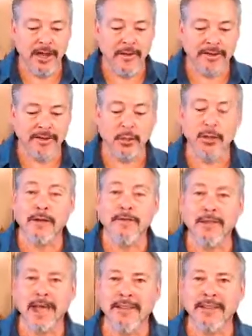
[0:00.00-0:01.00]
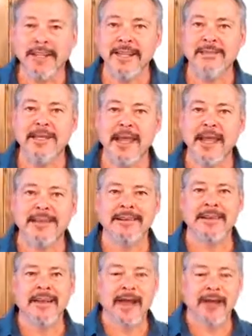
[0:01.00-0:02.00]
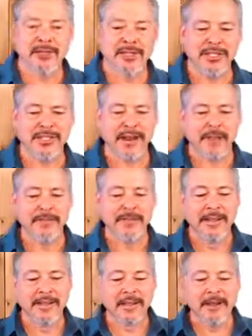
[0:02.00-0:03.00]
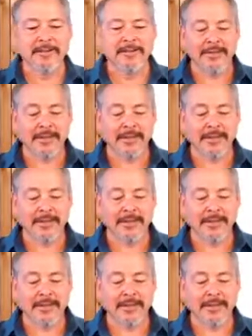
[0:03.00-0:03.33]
All right. So look for that link, and I will see you tonight. All right.